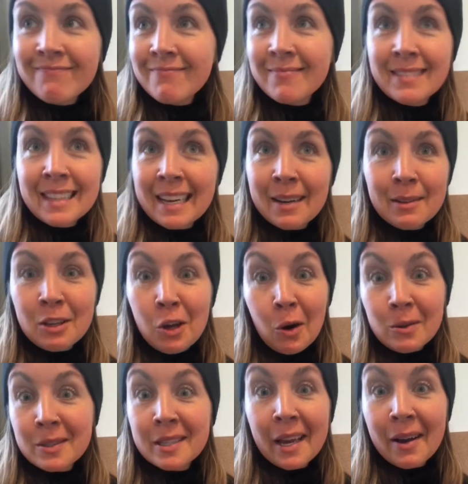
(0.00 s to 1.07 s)
like
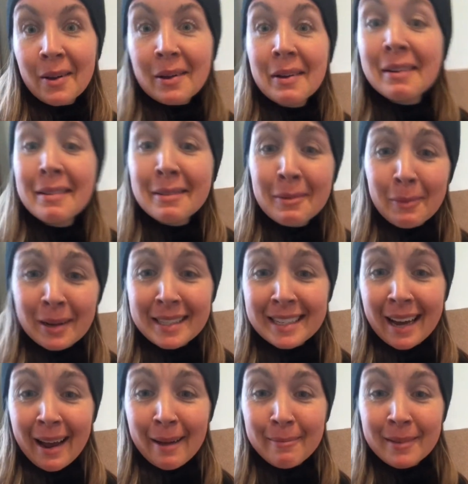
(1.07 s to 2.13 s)
yard sale one
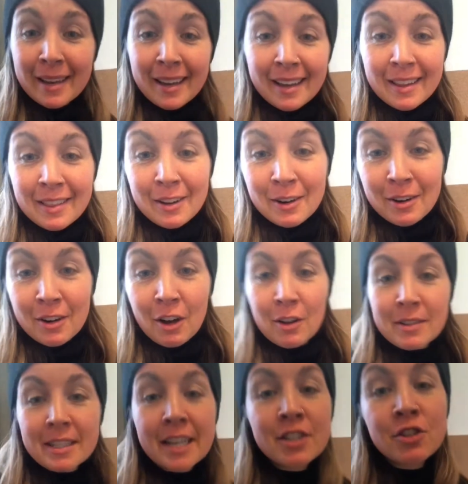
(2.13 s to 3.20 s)
time. They're
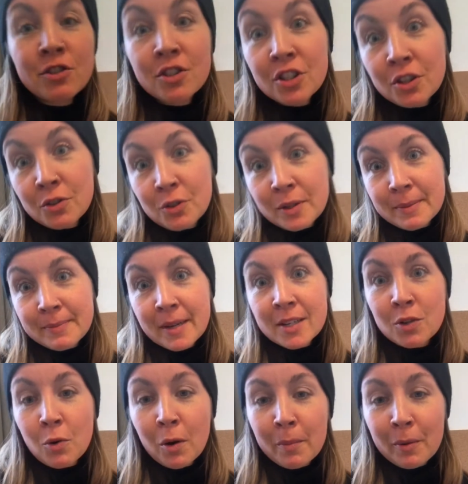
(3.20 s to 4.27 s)
called Nature's Children,
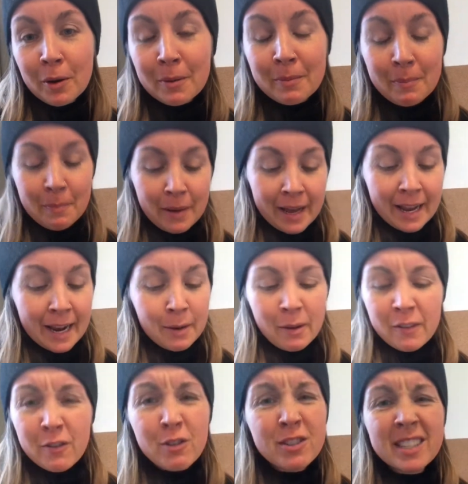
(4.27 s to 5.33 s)
adorable. But anyway,
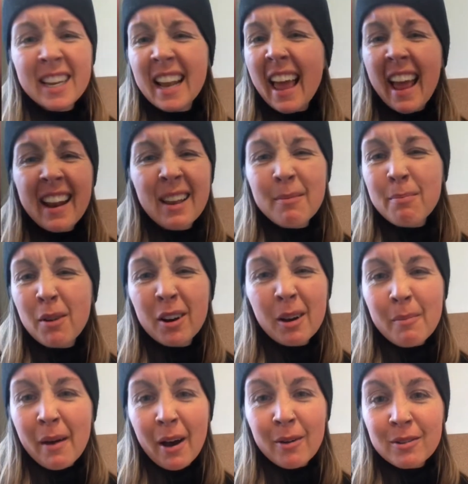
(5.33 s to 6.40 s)
if you just get any book
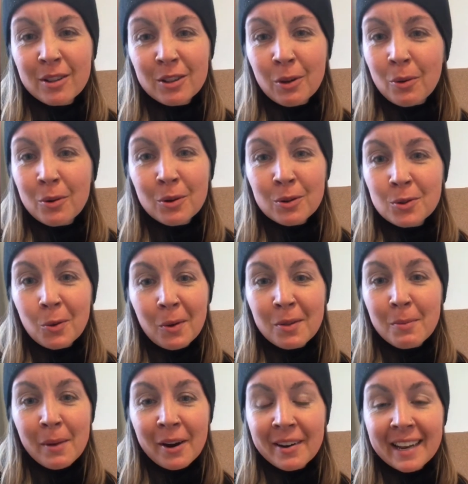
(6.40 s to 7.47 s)
about local North
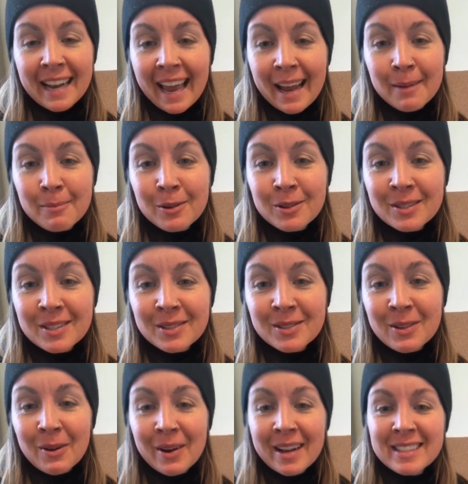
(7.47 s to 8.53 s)
American animals, there's
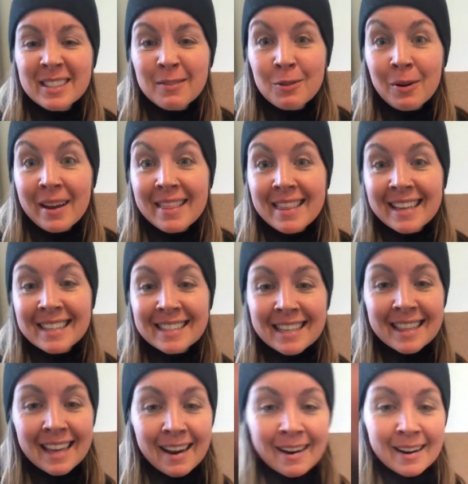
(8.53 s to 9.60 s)
all kinds of great things
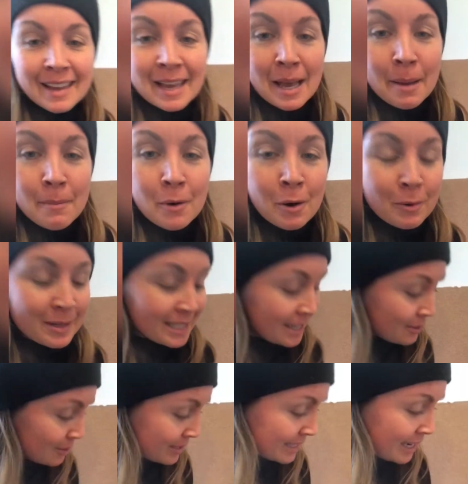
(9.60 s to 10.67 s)
in there. But what was
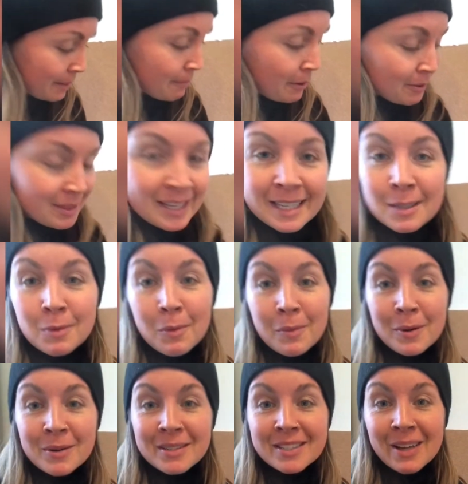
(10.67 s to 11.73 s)
interesting about this when
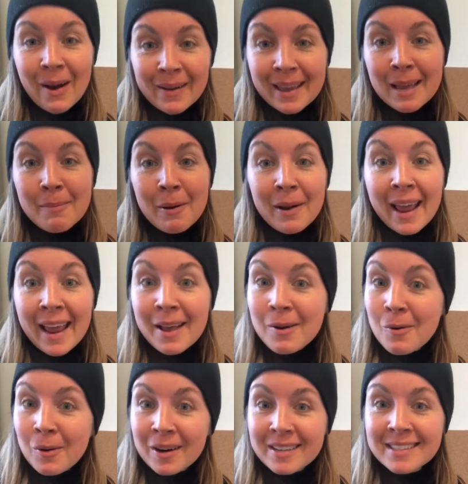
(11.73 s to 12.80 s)
we were talking about
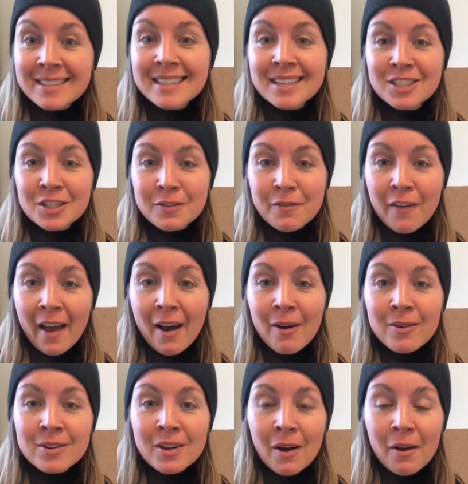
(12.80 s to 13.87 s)
acorns that she
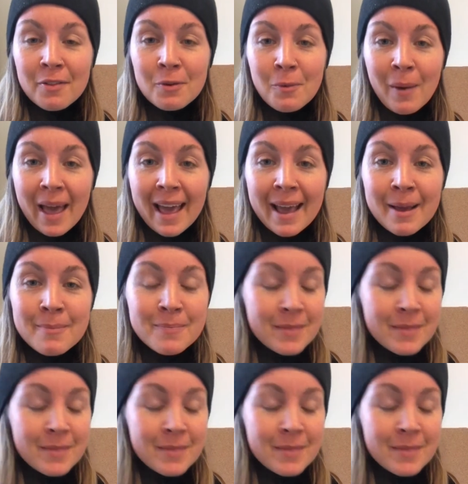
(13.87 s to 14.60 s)
found on the way